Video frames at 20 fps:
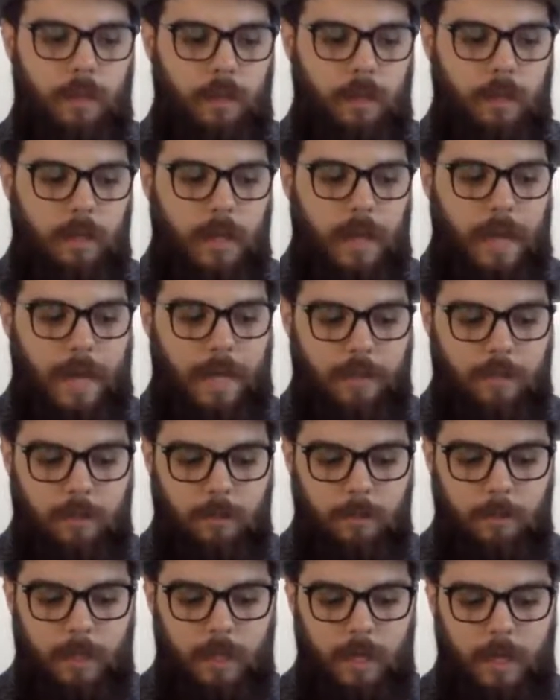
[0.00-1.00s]
it has to
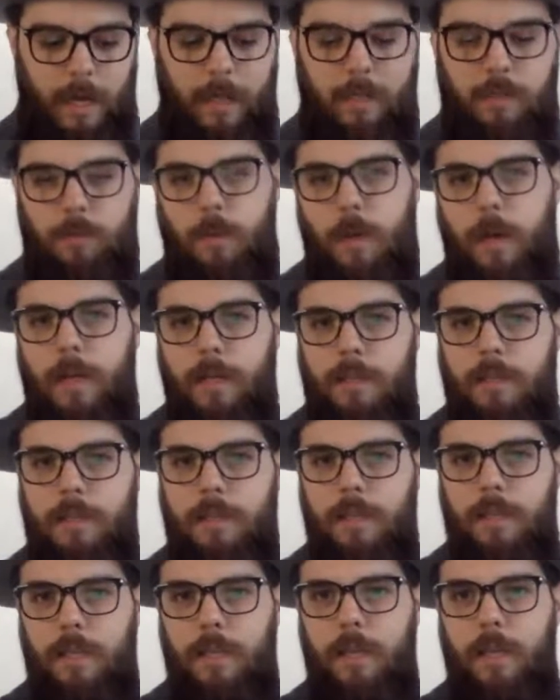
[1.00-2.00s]
be X, Y, and
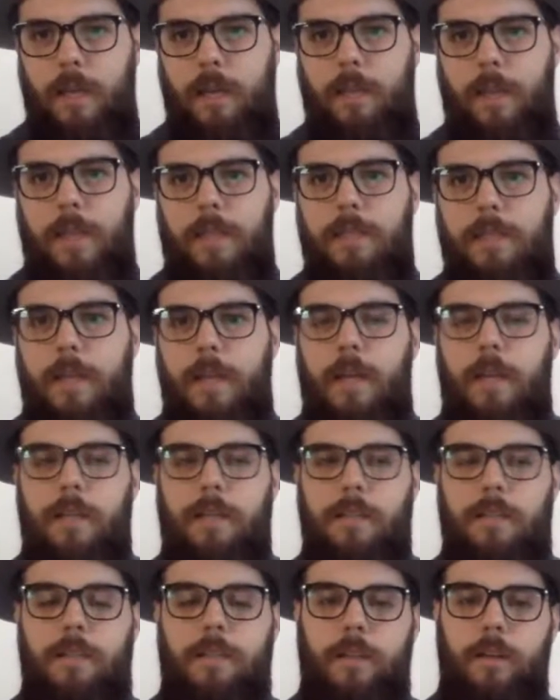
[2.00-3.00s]
Z. And that's not
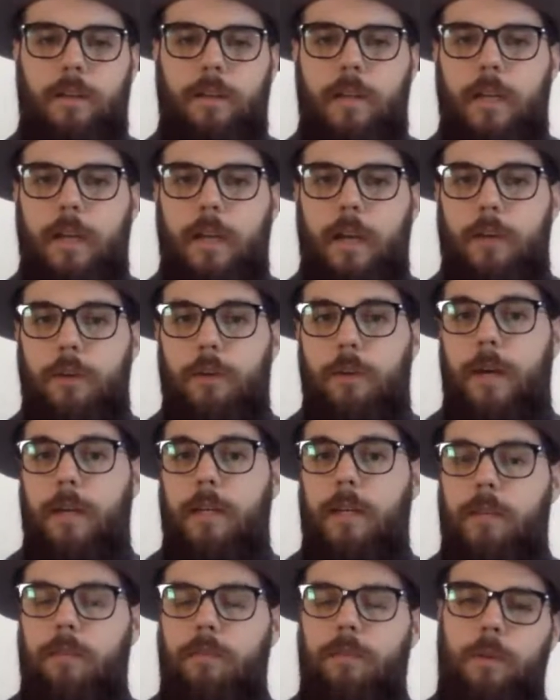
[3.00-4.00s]
necessarily a direct
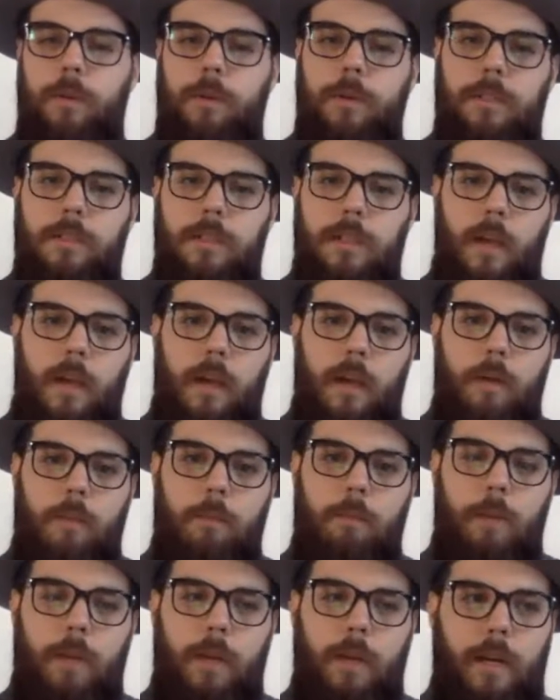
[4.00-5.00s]
influence,
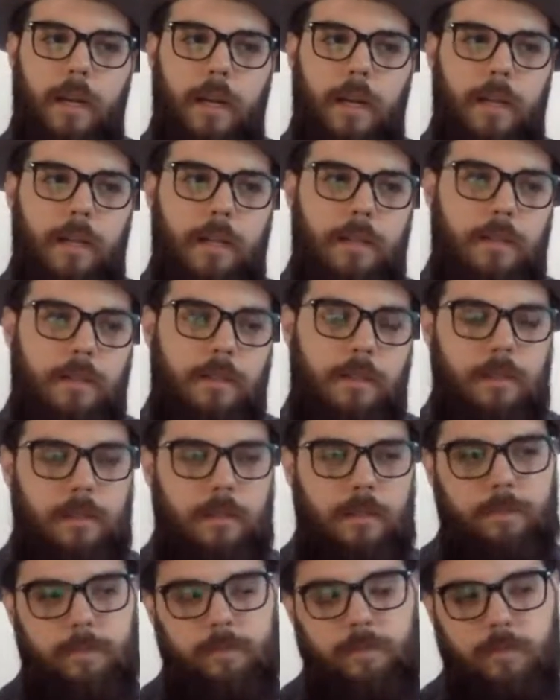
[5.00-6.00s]
but it
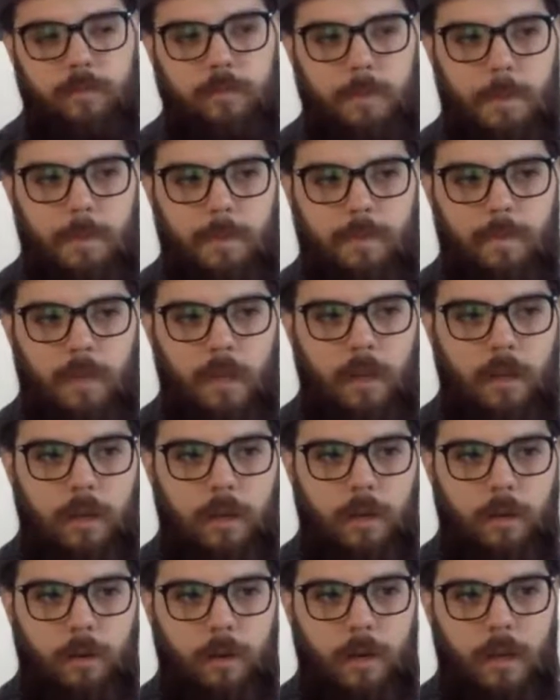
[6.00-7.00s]
is, it
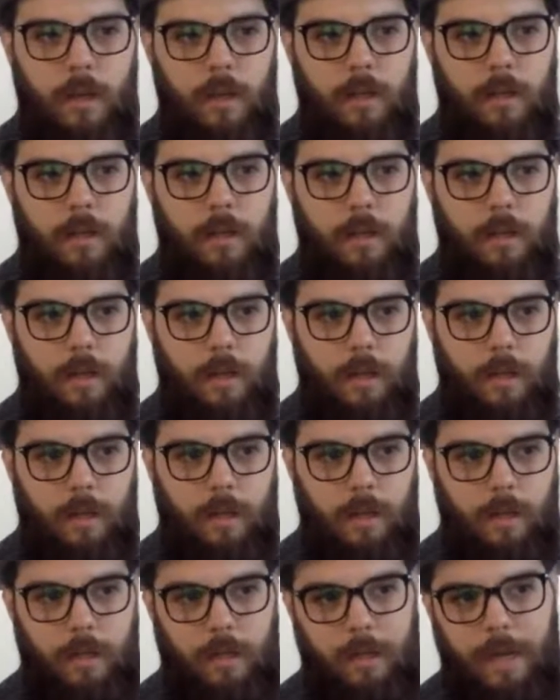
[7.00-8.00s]

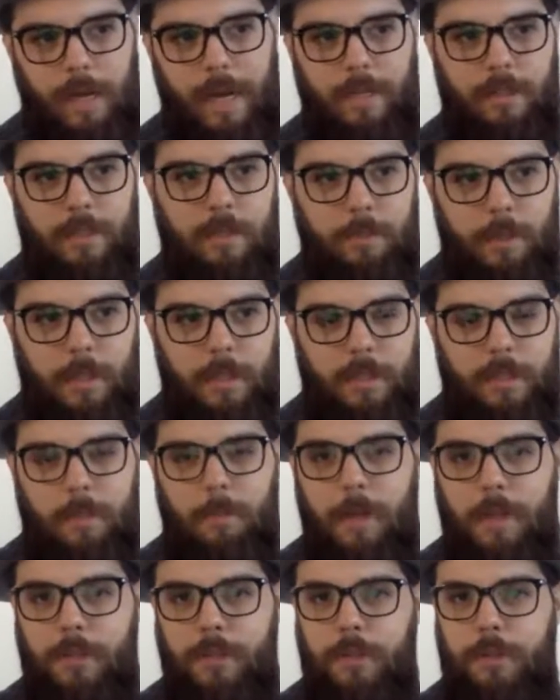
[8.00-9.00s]
has to be
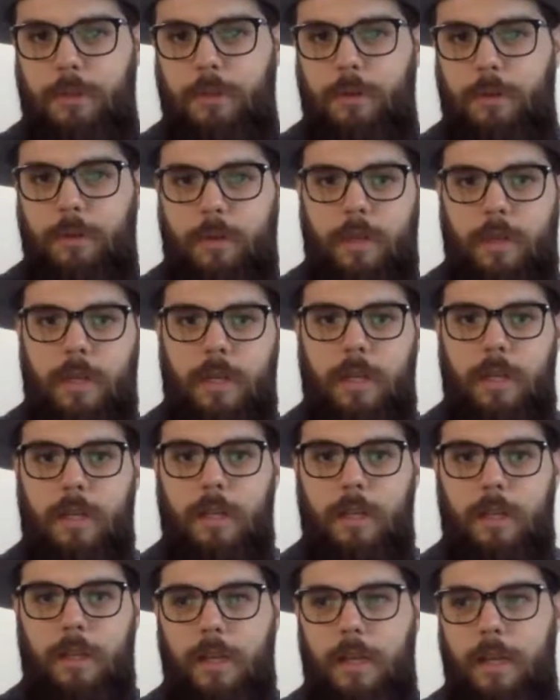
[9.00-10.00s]
symmetrical.
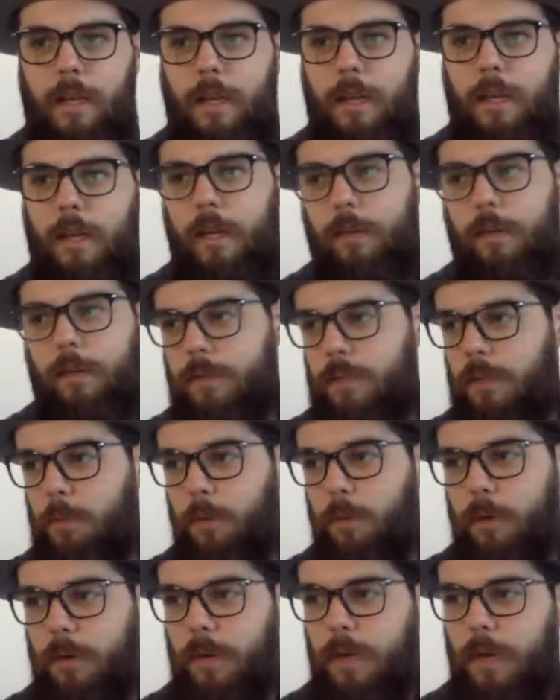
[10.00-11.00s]
If
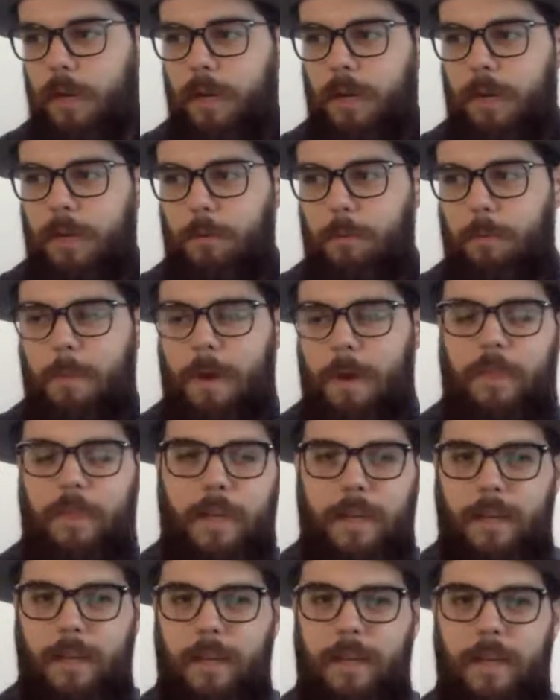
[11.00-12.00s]
someone, my
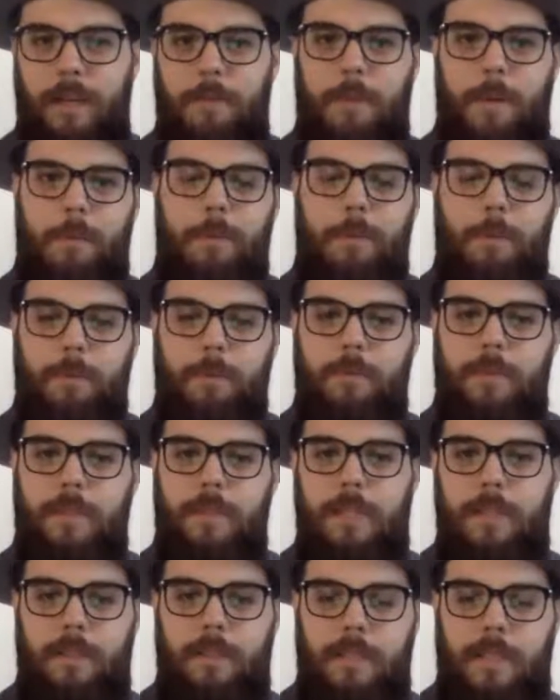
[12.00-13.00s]
thing, and people
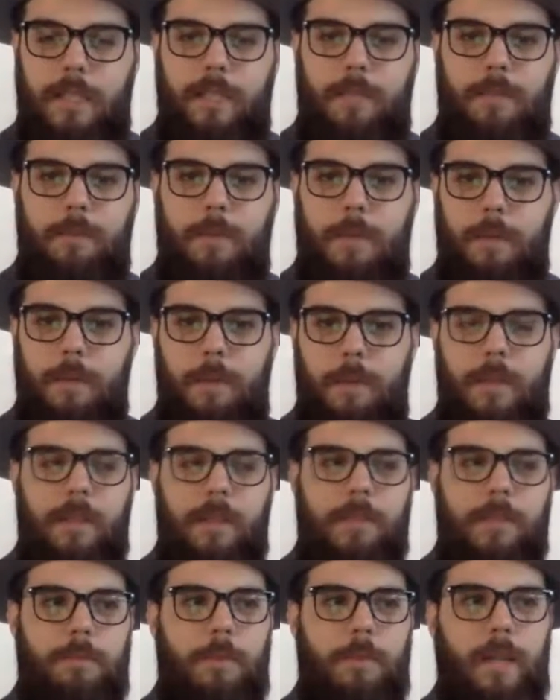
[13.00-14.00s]
tease me about
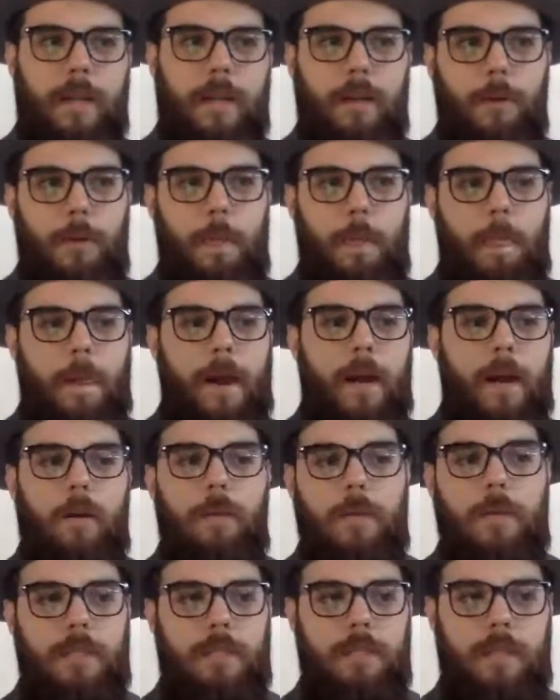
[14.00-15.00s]
this, but like,
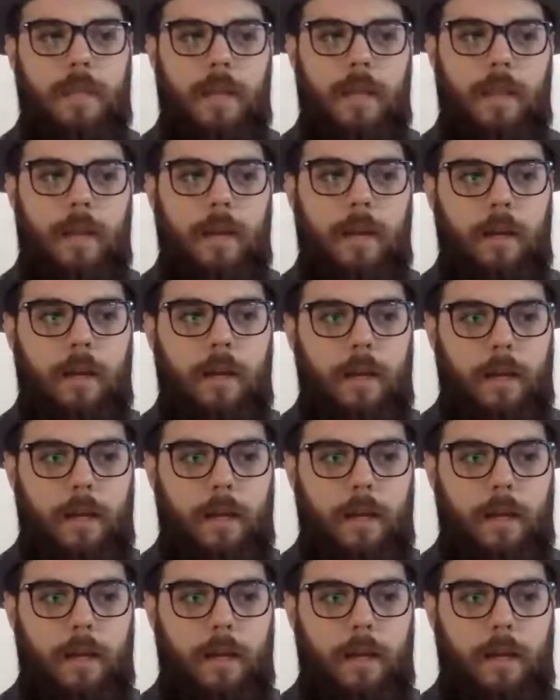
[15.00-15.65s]
I always say that